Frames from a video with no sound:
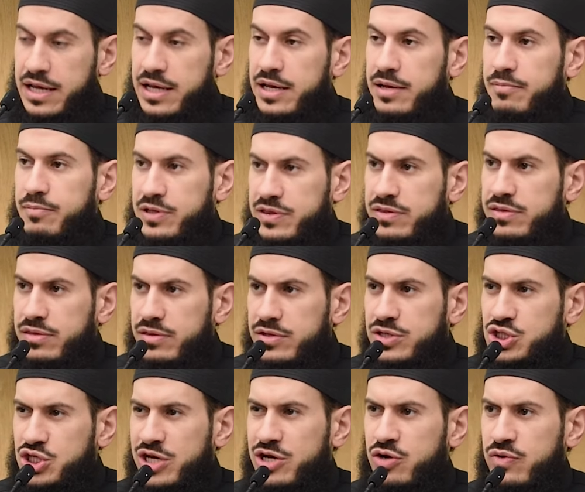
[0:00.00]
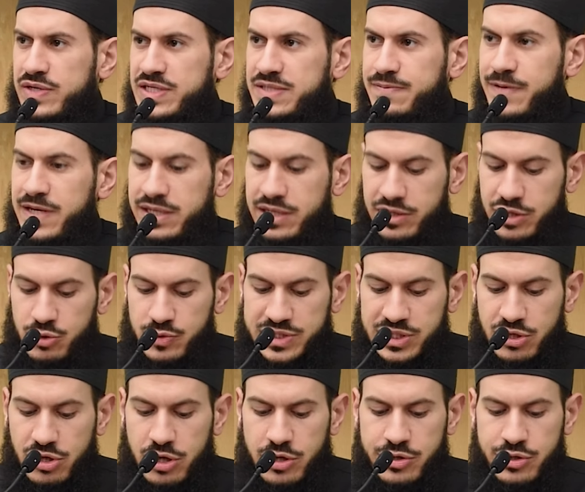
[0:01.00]
But generally speaking, there was an
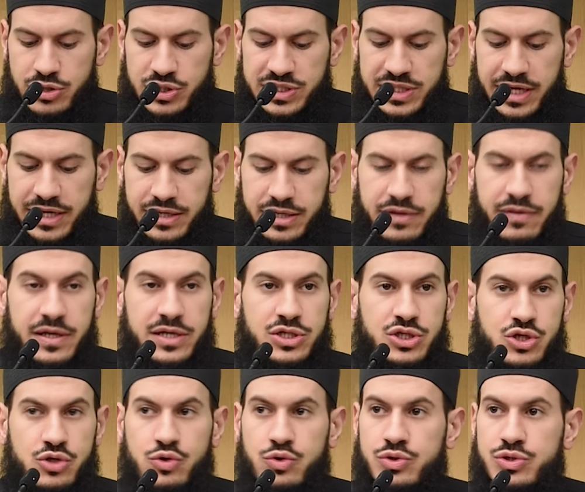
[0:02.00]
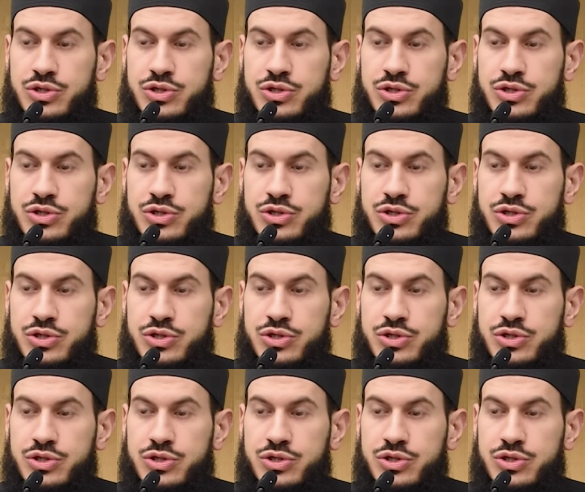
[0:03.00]
understanding that Jews,